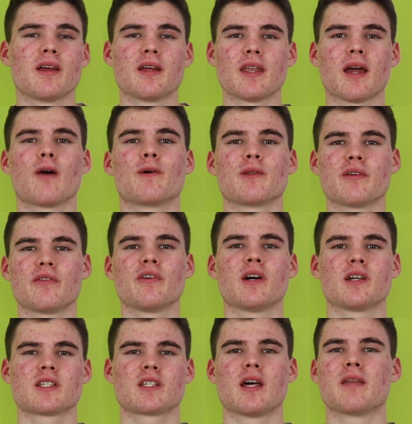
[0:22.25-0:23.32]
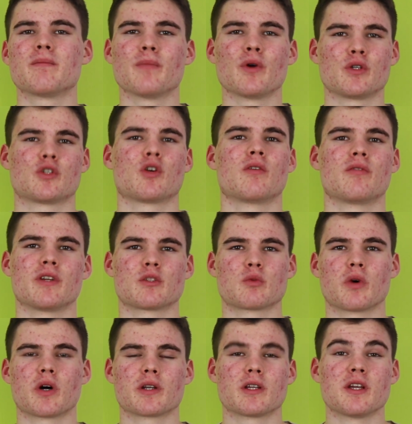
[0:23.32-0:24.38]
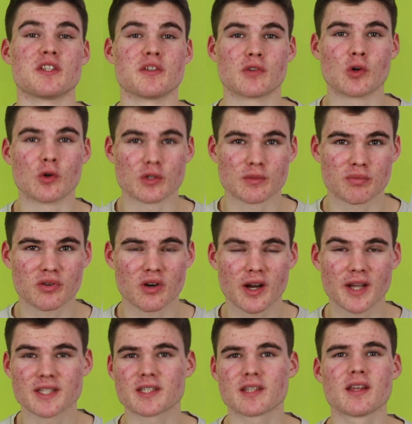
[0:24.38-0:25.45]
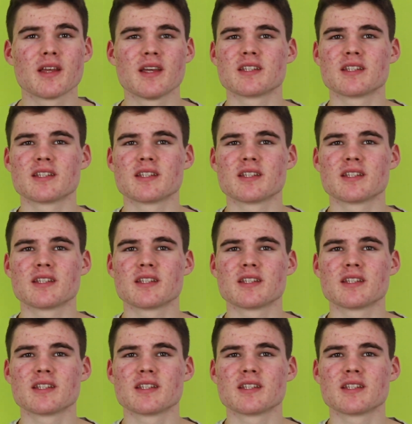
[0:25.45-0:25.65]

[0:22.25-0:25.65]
Now the first and most obvious one is of course price.